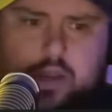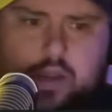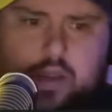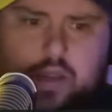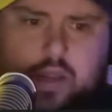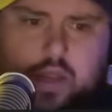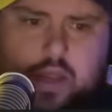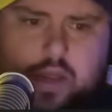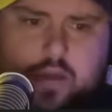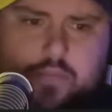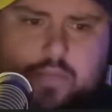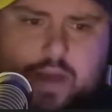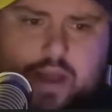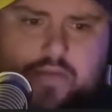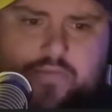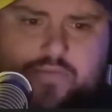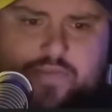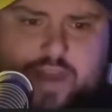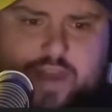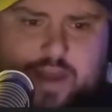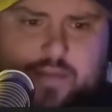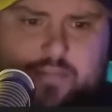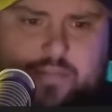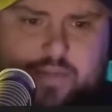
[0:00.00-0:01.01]
My
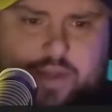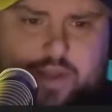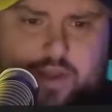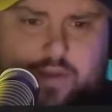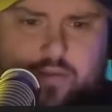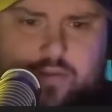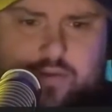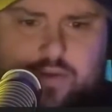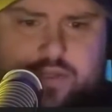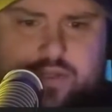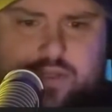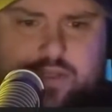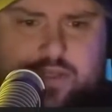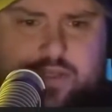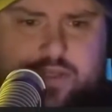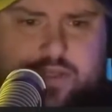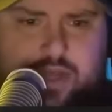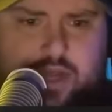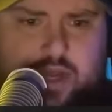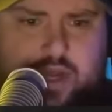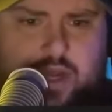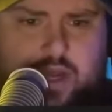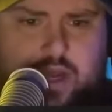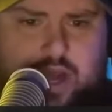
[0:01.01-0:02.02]
family was
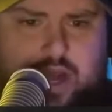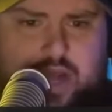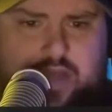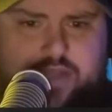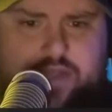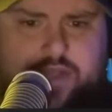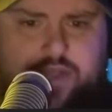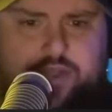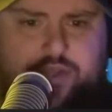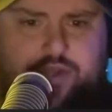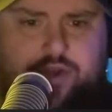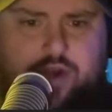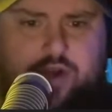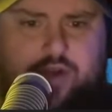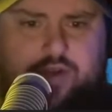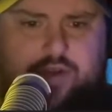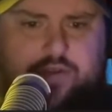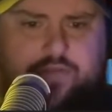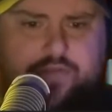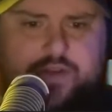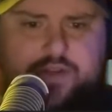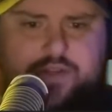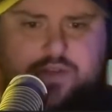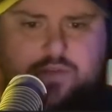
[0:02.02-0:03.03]
as
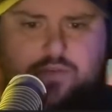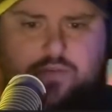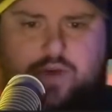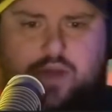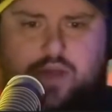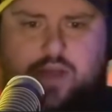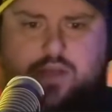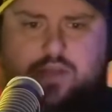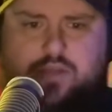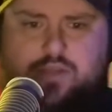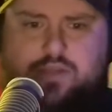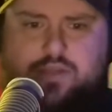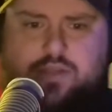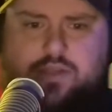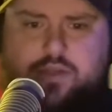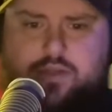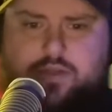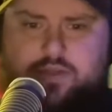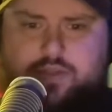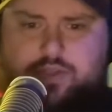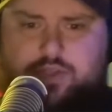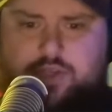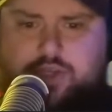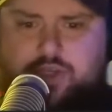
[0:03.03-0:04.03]
destructive as the Wells,
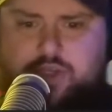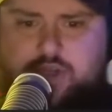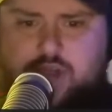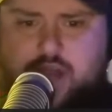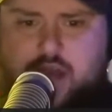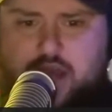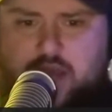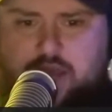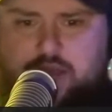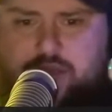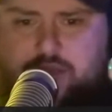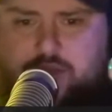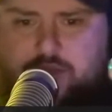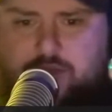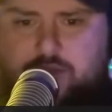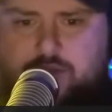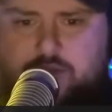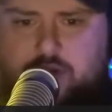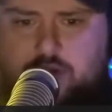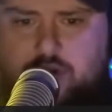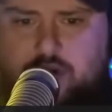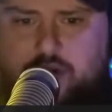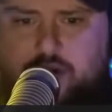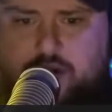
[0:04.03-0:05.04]
just not so
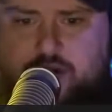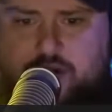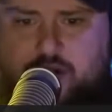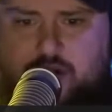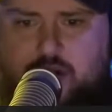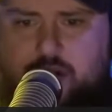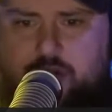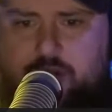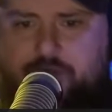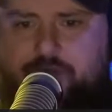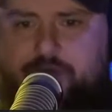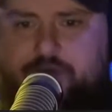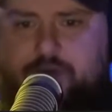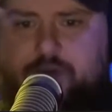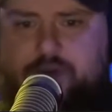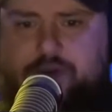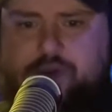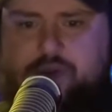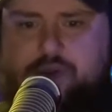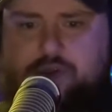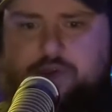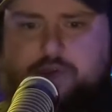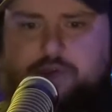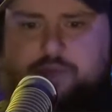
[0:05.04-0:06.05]
dirty. I
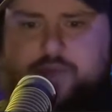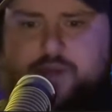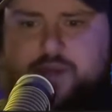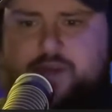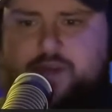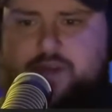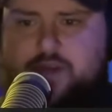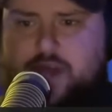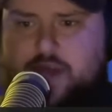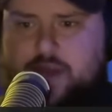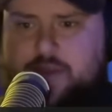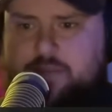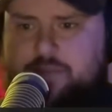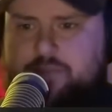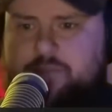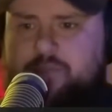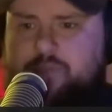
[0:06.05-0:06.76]
refuse to repeat that.